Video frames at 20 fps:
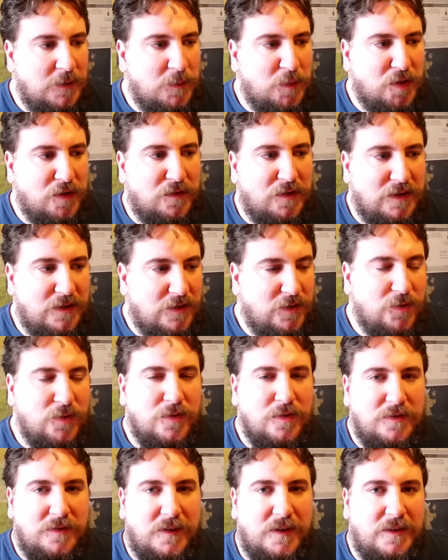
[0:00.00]
but if I
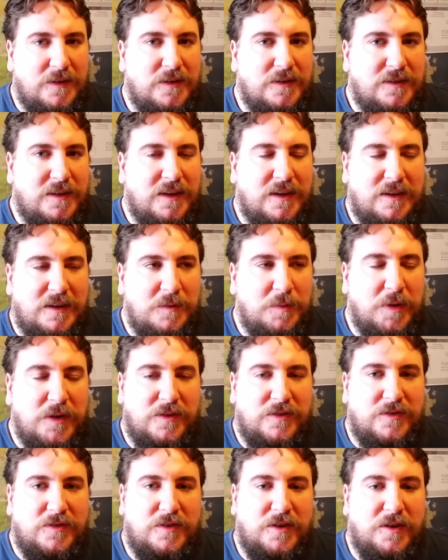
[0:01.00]
do find any
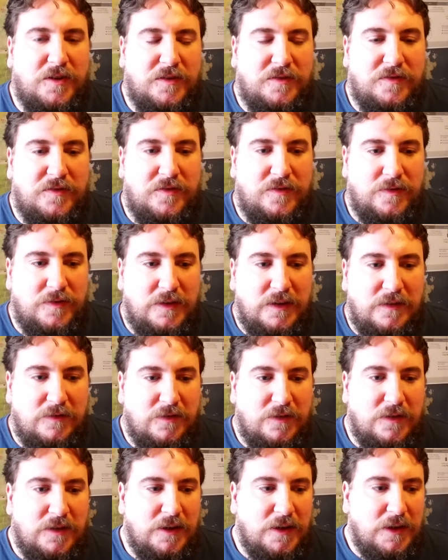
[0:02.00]
pictures of
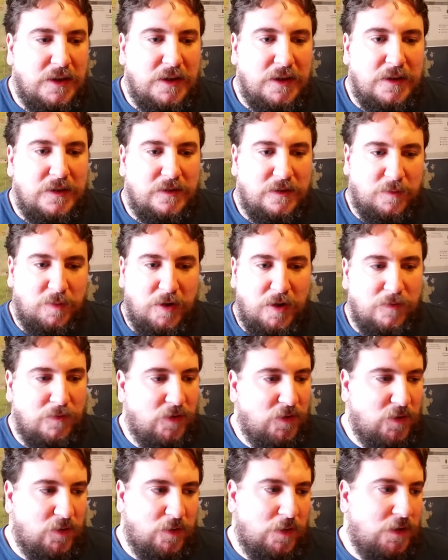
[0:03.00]
even the blood
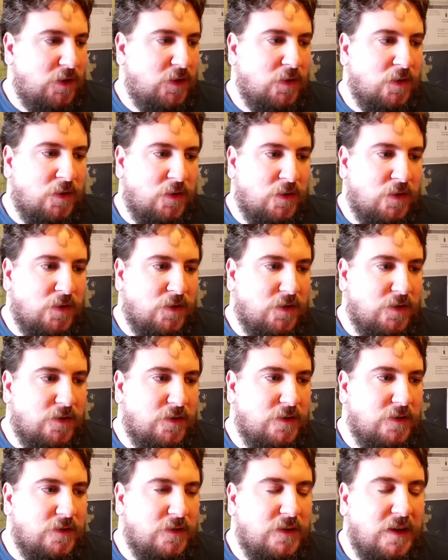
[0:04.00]
roll, or
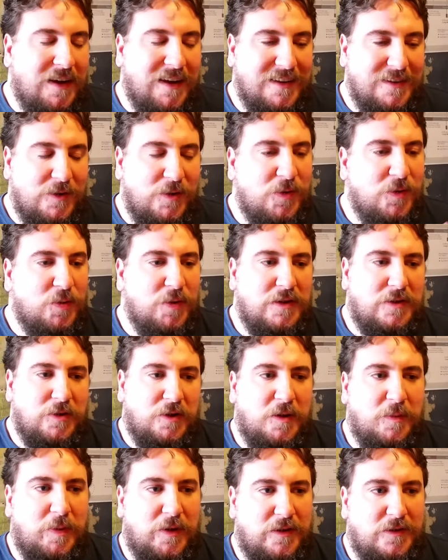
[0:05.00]
I know we
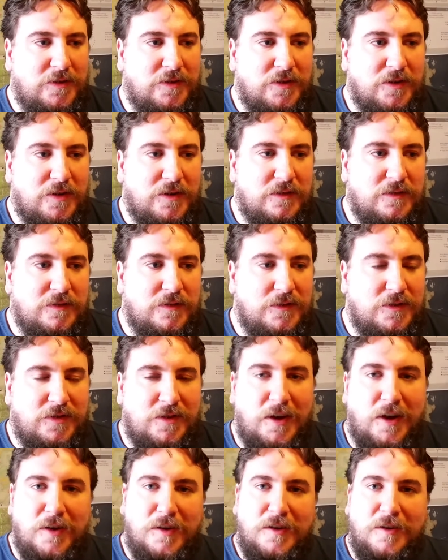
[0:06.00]
took a picture of
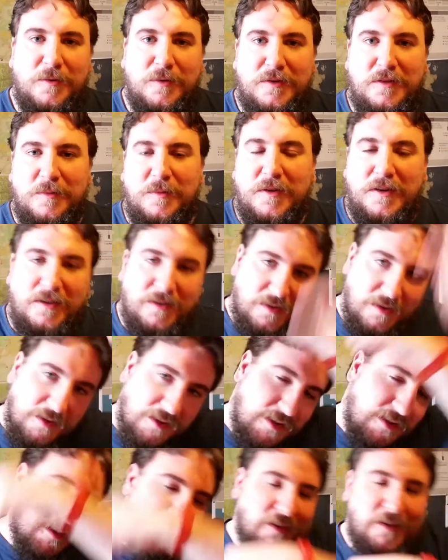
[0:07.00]
Scotty with a bit
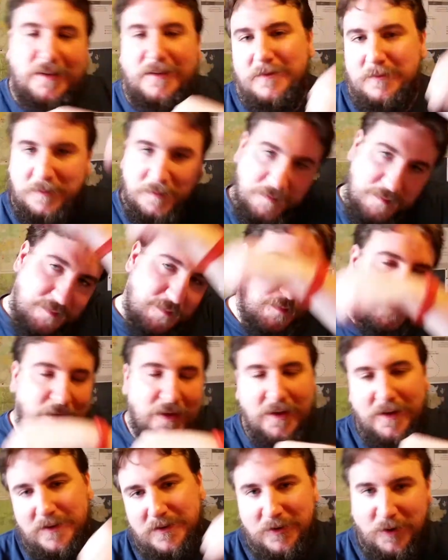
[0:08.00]

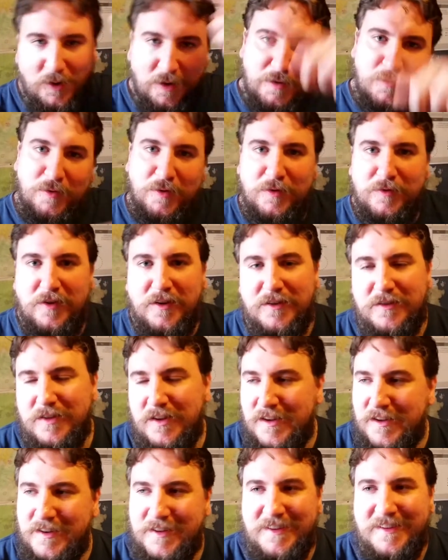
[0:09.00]
of toilet roll around his
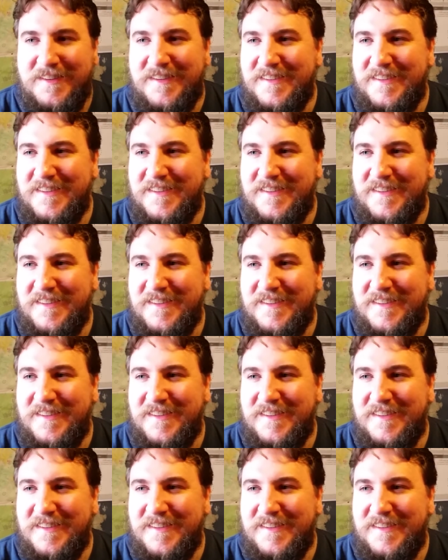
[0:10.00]
head.